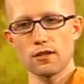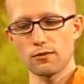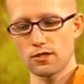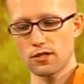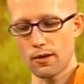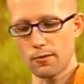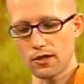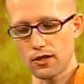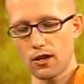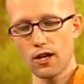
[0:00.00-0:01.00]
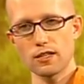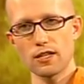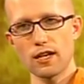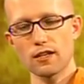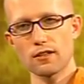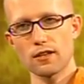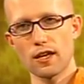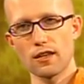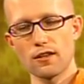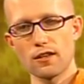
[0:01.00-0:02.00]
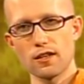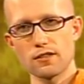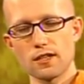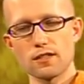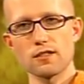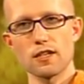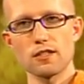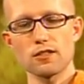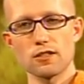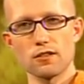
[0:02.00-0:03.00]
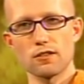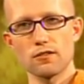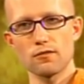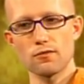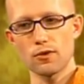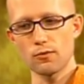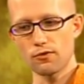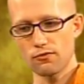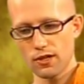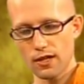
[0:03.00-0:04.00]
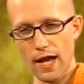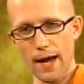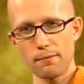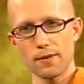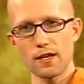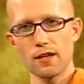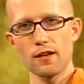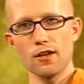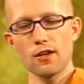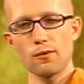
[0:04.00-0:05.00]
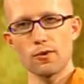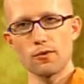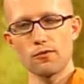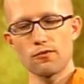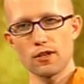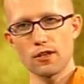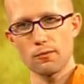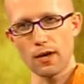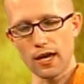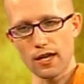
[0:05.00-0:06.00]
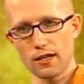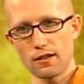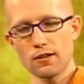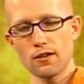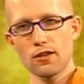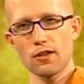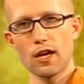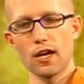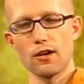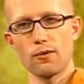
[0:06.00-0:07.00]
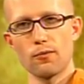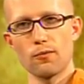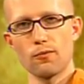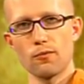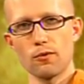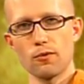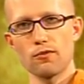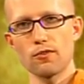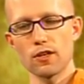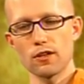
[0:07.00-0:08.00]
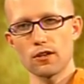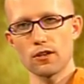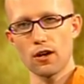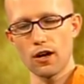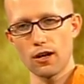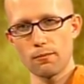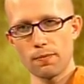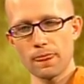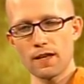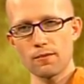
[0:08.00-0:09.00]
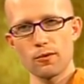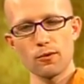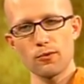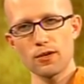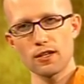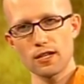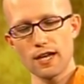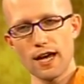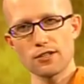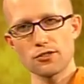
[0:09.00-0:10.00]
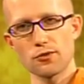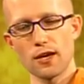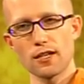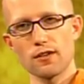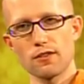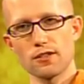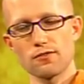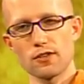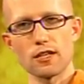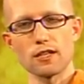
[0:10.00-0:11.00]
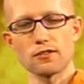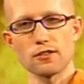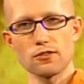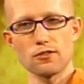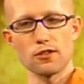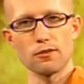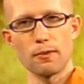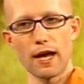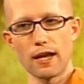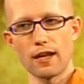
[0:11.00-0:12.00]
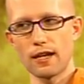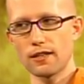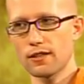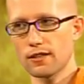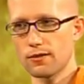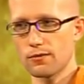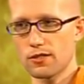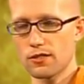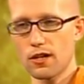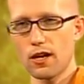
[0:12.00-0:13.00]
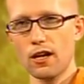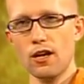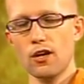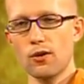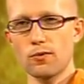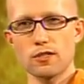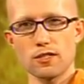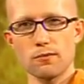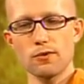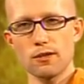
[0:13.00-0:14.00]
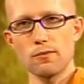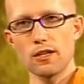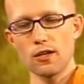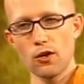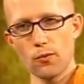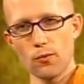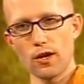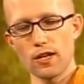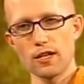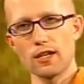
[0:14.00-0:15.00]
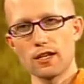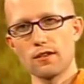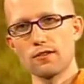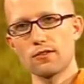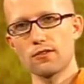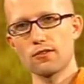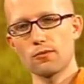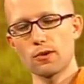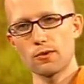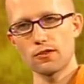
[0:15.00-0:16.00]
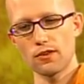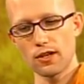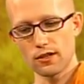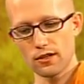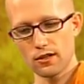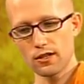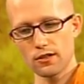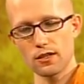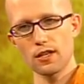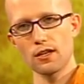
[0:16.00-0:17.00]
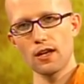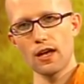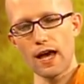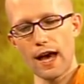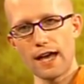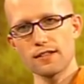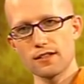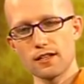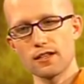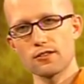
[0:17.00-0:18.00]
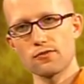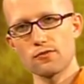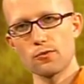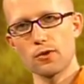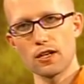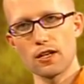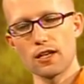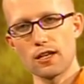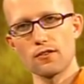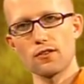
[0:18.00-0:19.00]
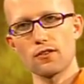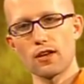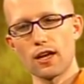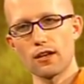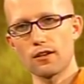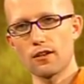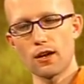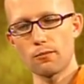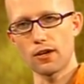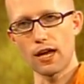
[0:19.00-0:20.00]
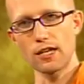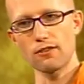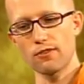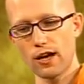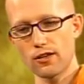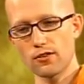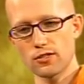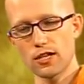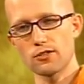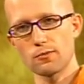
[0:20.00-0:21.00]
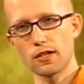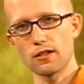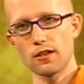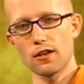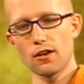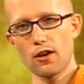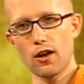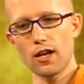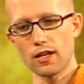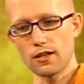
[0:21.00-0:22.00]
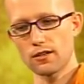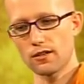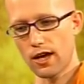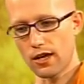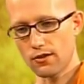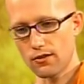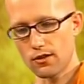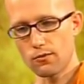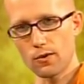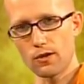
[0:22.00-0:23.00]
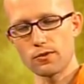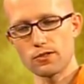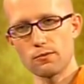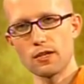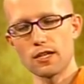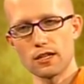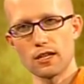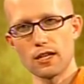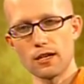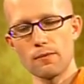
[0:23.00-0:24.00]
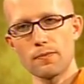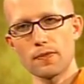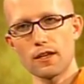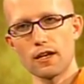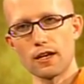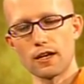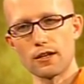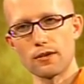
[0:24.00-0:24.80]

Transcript: It would stop at the contact and the sensation. We would feel happy, we would feel pain, um, we would feel calm, but we wouldn't attach to any of these feelings as good or bad. Anything that we saw would simply be what it is. We would see it clearly as it is for what it is, and not put any value judgment on it other than what was immediately uh,